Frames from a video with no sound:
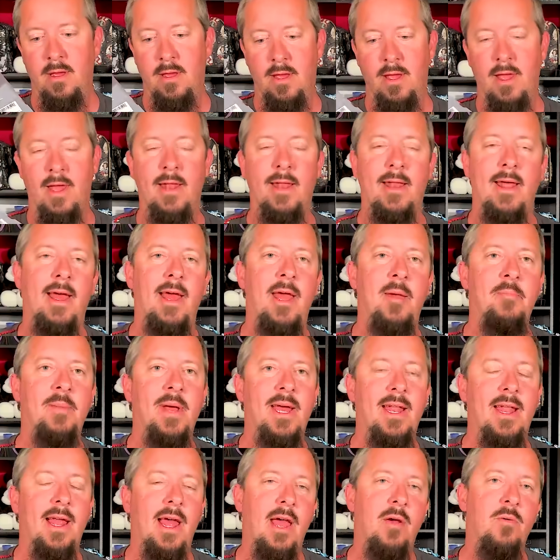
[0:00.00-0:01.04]
And I
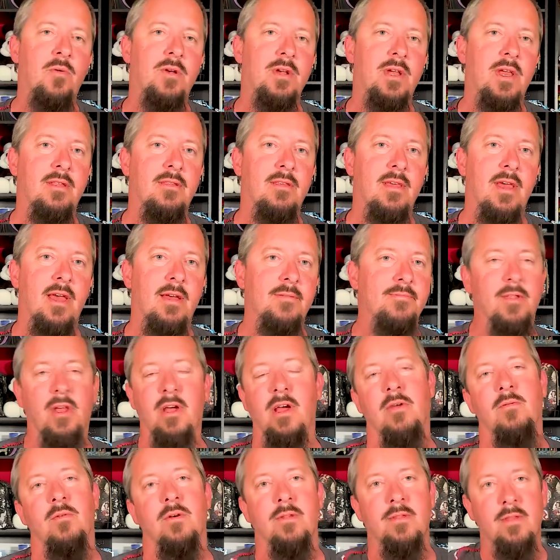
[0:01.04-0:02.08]
bet I will get to have... No, I
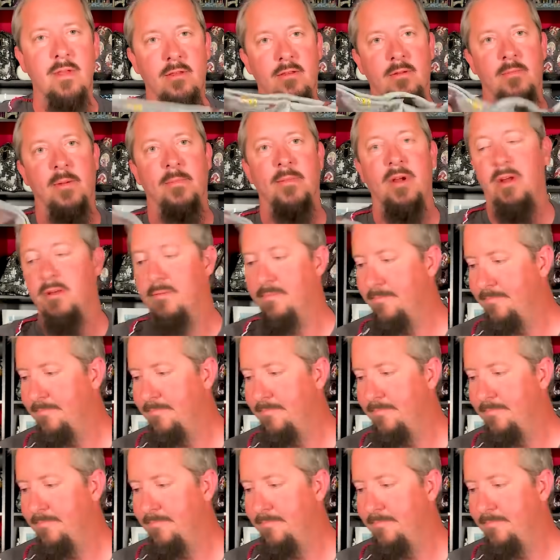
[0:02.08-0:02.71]
won't. These will be Mary's.